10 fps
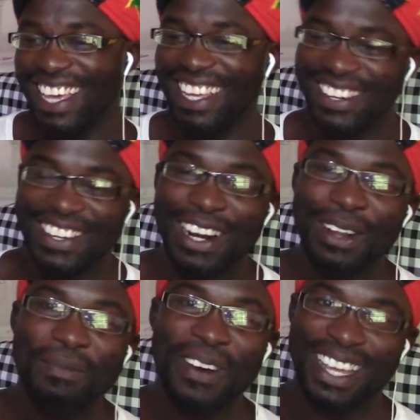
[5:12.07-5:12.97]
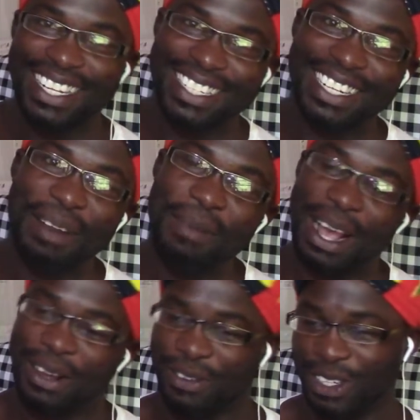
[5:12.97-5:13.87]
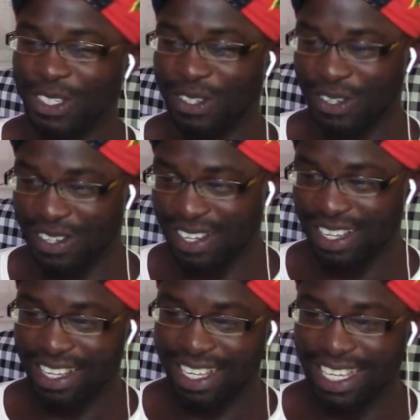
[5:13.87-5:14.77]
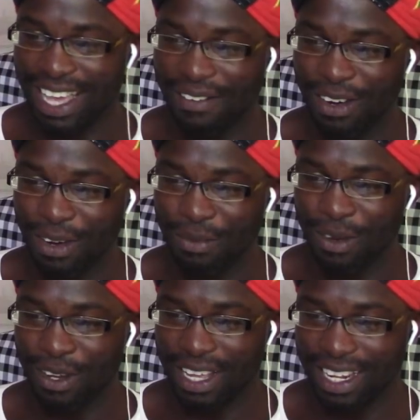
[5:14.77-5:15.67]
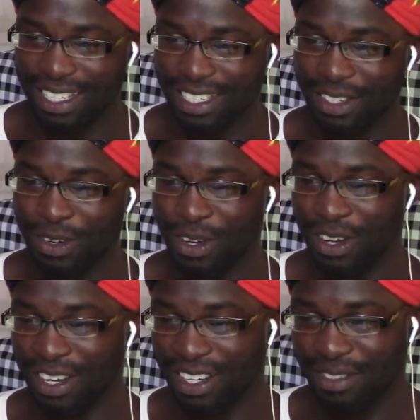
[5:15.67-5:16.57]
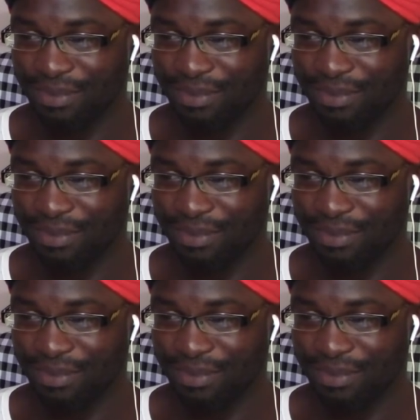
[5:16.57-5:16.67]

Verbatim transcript: He doing a lot more editing than Mark for sure. He have a lot more editing going on.